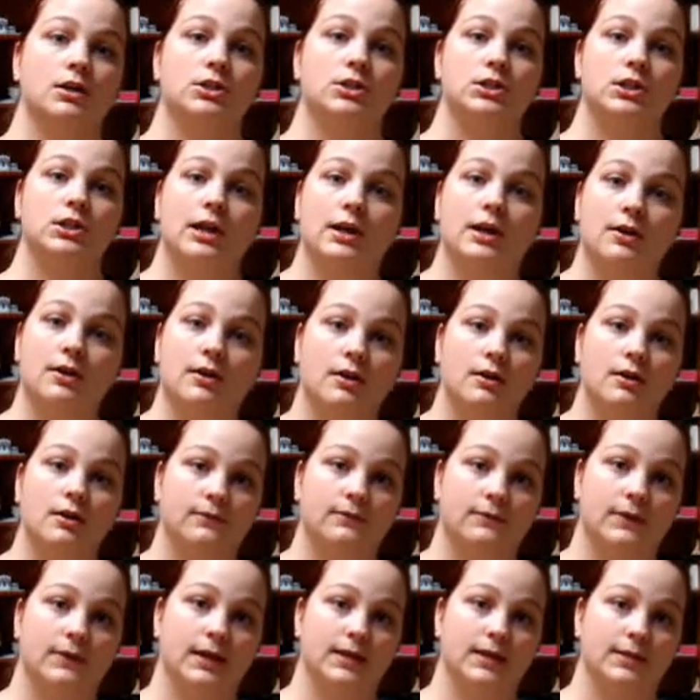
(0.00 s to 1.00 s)
Share it
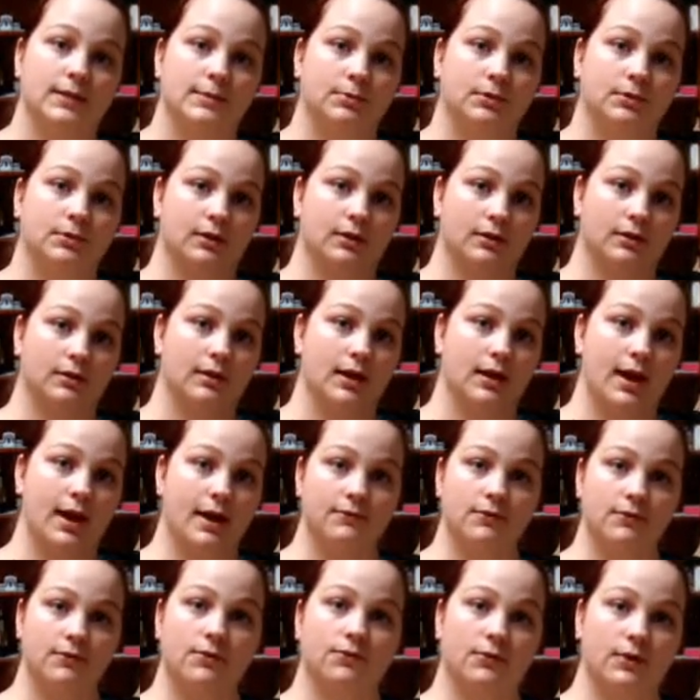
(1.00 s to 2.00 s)
on Facebook.
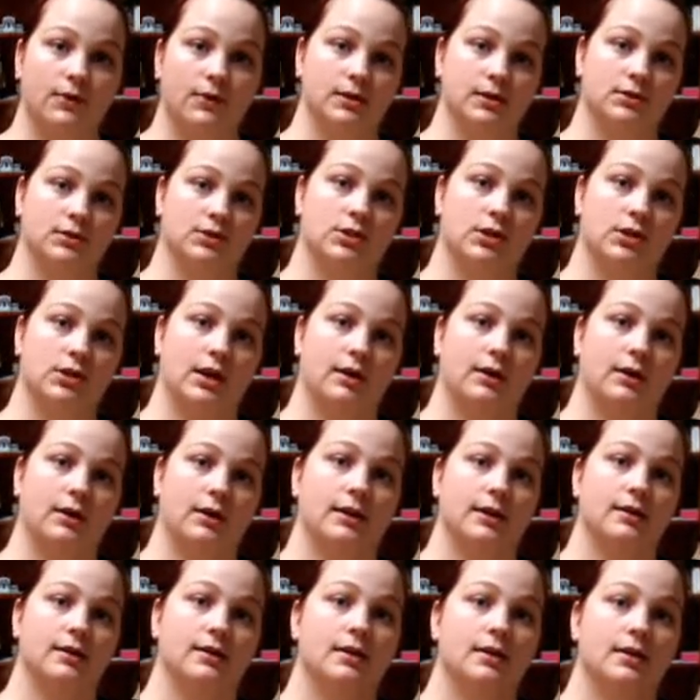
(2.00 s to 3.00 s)
Have your friends share
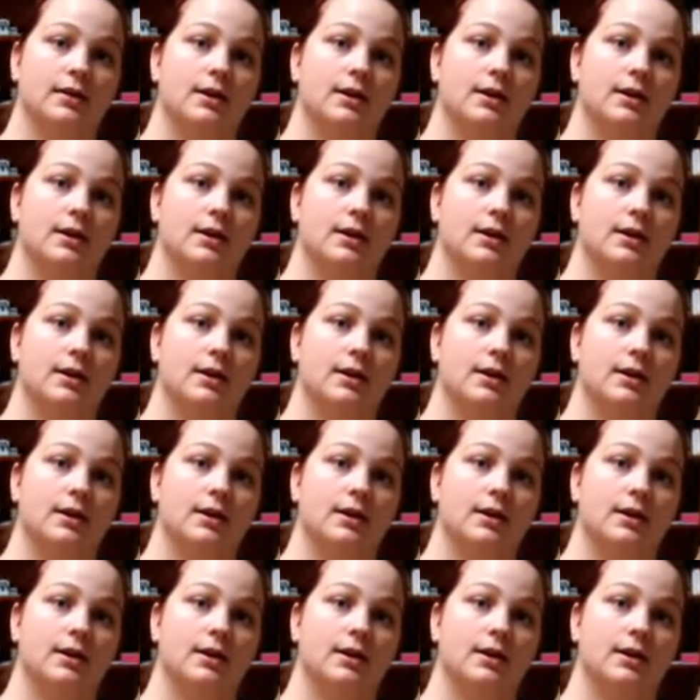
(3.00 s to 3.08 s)
it.